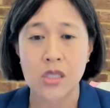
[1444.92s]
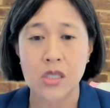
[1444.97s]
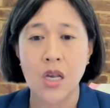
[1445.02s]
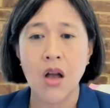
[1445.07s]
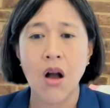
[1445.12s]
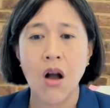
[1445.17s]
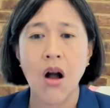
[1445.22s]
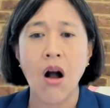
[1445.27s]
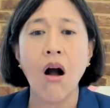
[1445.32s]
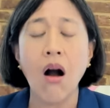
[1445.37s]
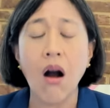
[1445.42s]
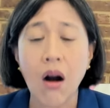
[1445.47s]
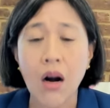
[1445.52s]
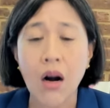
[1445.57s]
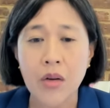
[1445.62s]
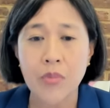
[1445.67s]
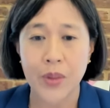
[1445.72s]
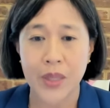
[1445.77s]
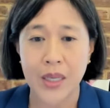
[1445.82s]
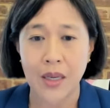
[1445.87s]
are
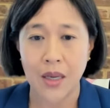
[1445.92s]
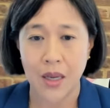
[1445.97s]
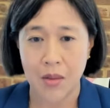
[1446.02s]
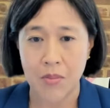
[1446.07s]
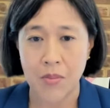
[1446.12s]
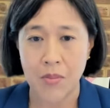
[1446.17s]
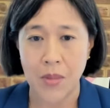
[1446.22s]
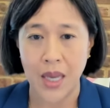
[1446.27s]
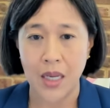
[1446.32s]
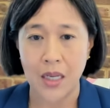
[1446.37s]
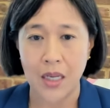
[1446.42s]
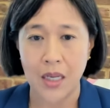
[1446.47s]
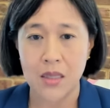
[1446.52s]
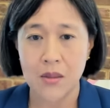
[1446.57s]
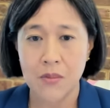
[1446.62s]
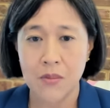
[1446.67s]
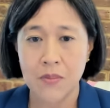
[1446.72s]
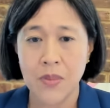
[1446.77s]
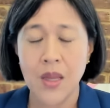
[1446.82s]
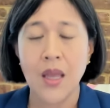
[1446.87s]
being made,
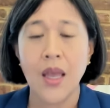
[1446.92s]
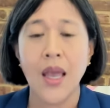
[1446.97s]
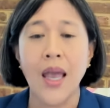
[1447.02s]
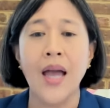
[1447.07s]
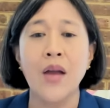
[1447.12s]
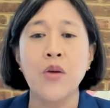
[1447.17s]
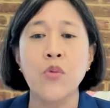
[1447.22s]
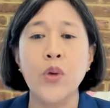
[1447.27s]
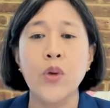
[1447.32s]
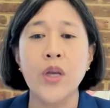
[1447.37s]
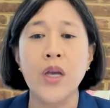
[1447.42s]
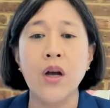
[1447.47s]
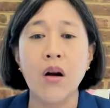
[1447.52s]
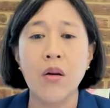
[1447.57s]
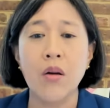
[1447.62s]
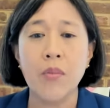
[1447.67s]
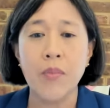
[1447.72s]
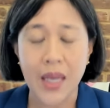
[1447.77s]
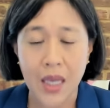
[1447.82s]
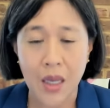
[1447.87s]
and we are
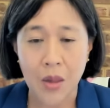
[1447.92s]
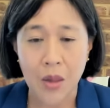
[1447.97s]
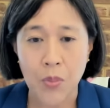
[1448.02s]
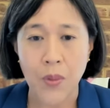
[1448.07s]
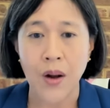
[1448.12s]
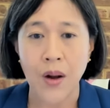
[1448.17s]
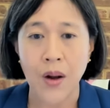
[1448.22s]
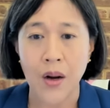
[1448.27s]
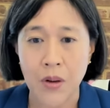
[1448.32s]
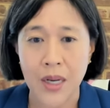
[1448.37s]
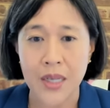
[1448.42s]
making progress